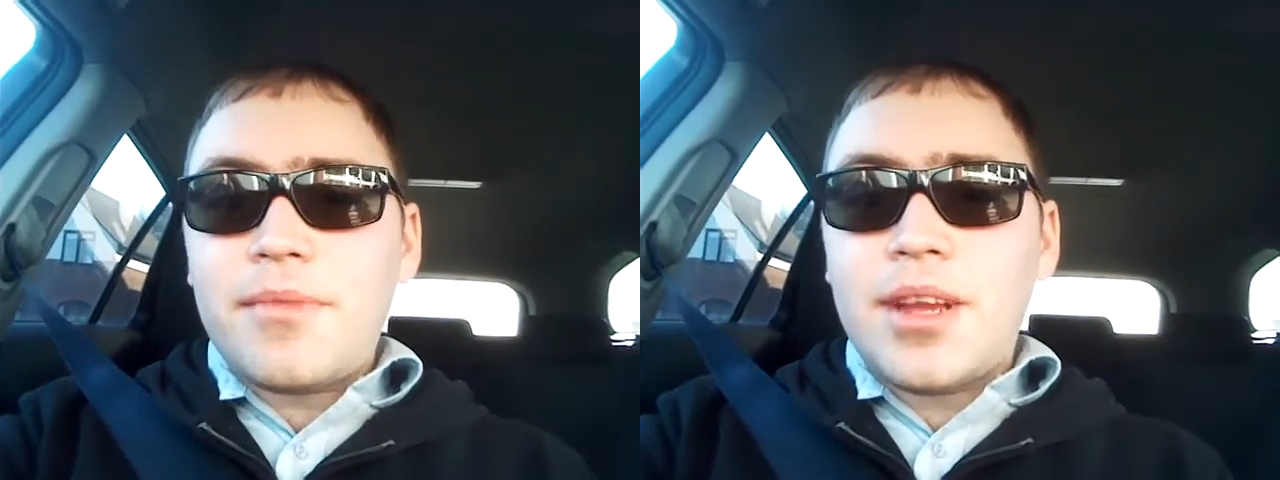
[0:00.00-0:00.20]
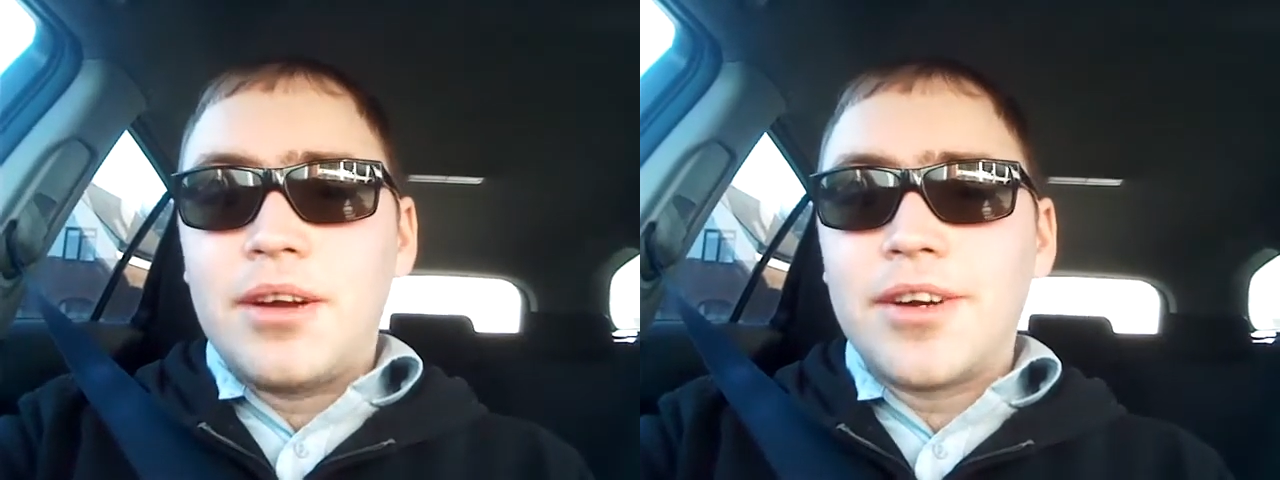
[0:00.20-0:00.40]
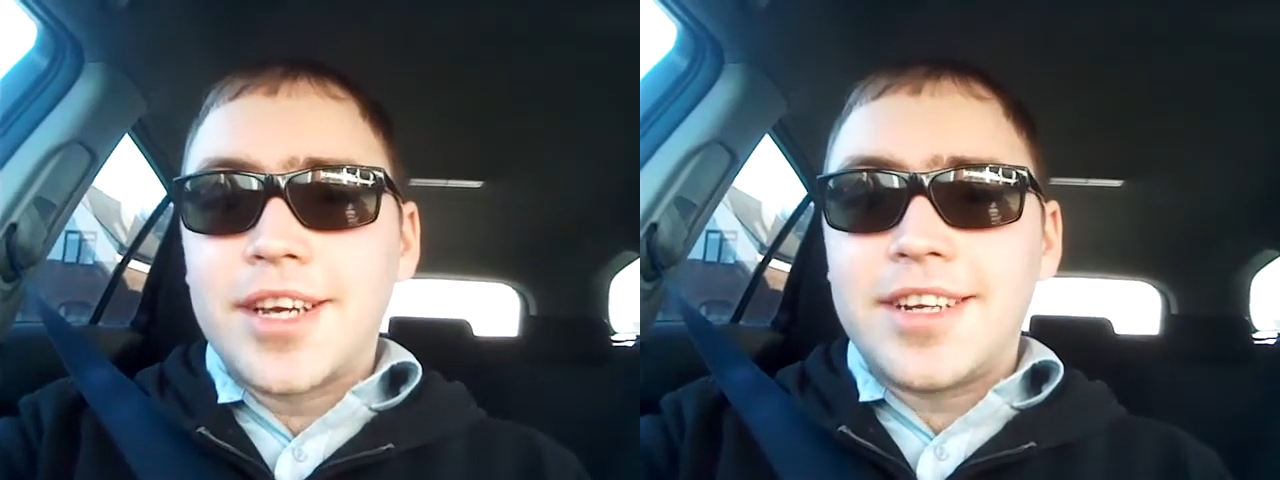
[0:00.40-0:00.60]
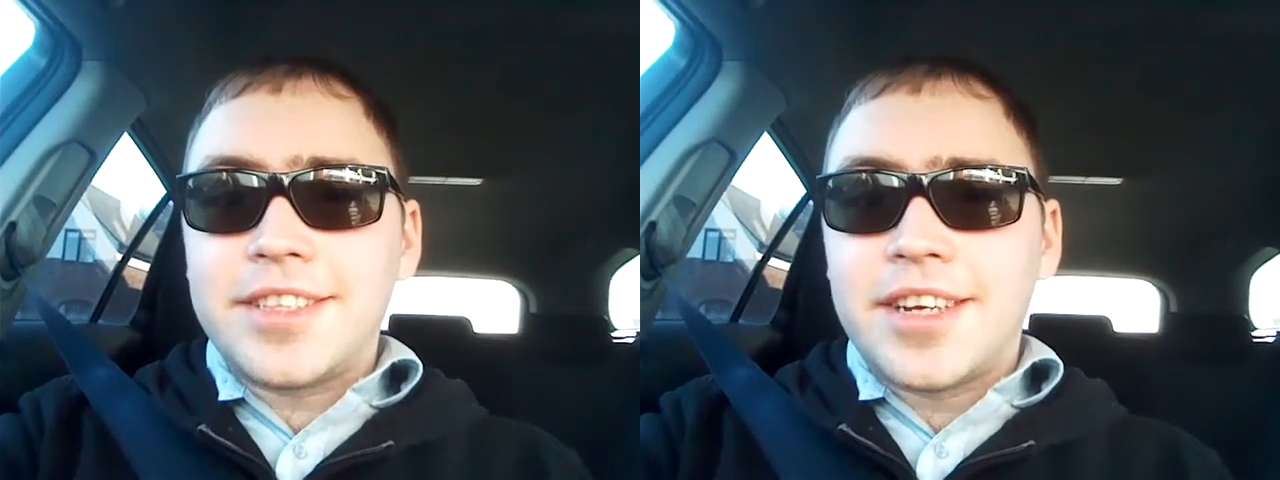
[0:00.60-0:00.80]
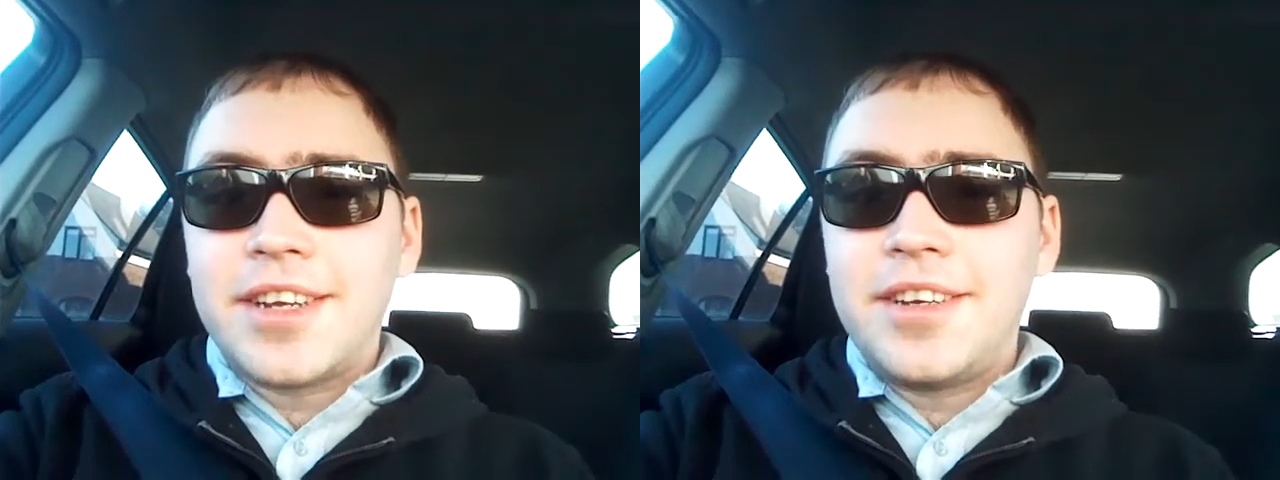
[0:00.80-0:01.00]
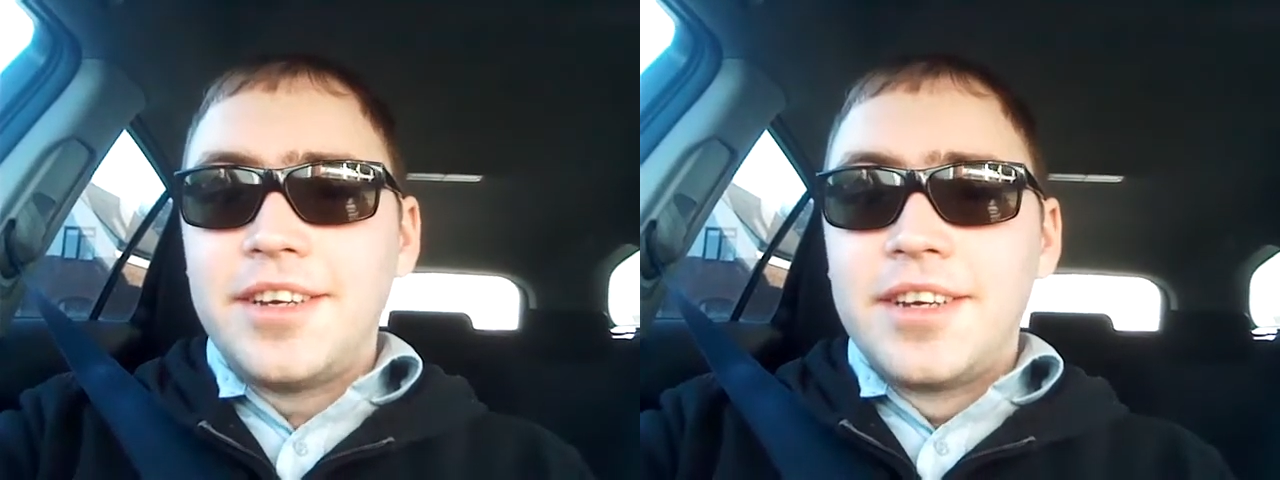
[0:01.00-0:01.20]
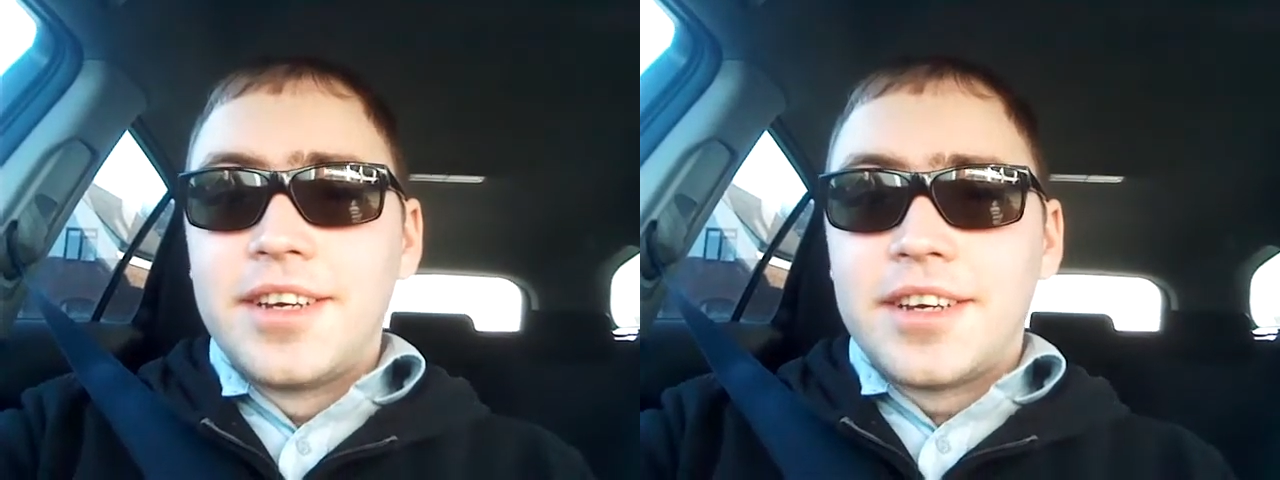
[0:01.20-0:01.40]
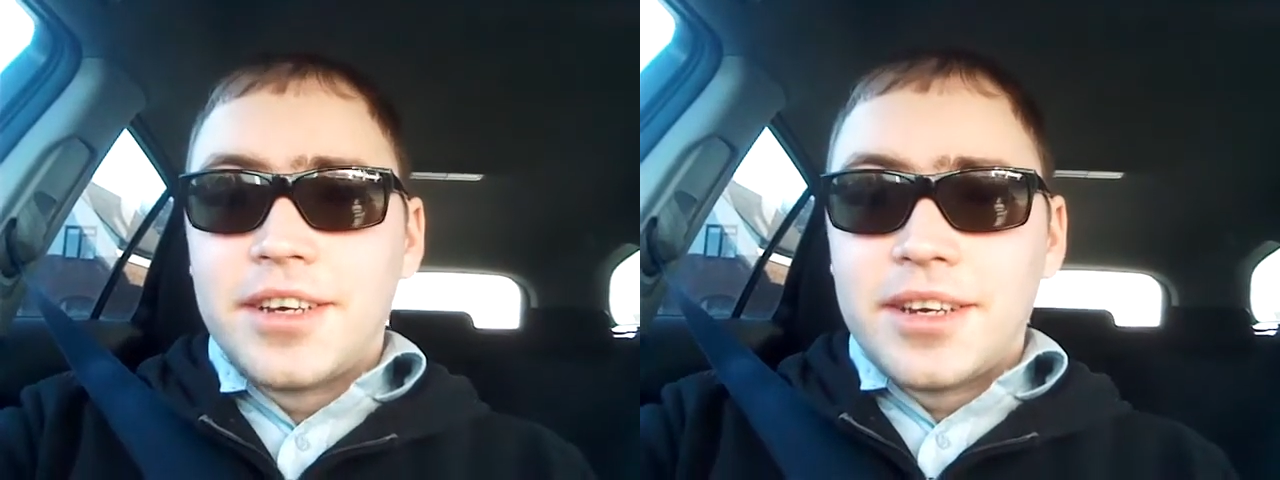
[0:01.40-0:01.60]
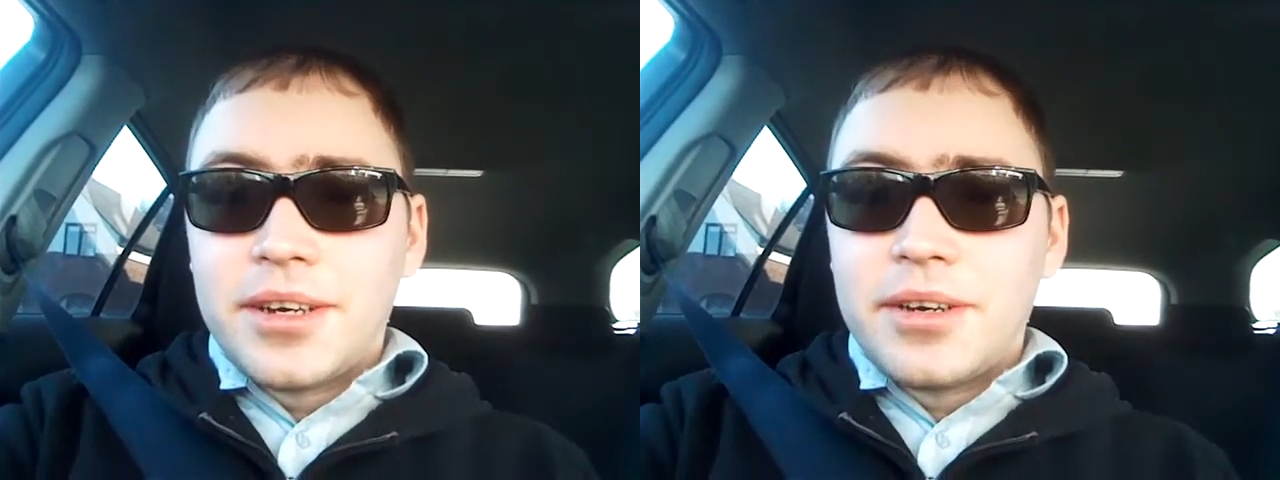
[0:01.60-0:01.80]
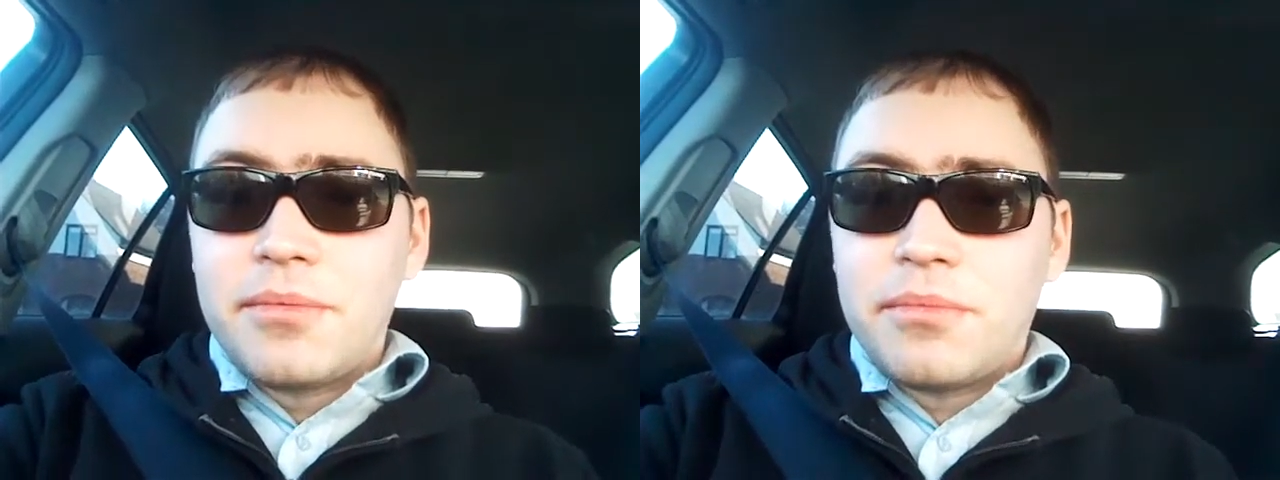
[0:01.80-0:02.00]
I'll get it done,
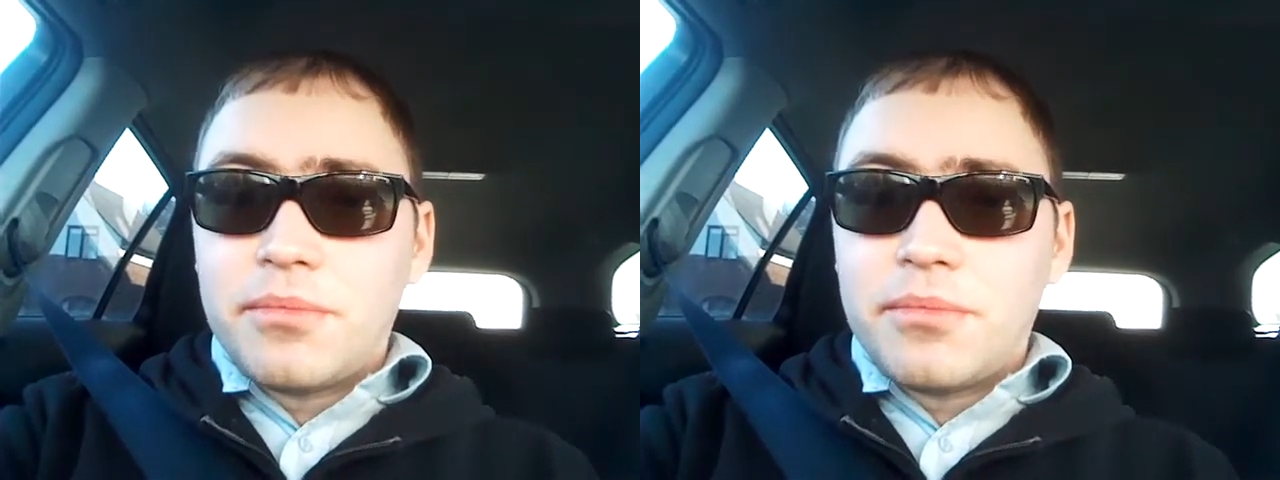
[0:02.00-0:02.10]
I'll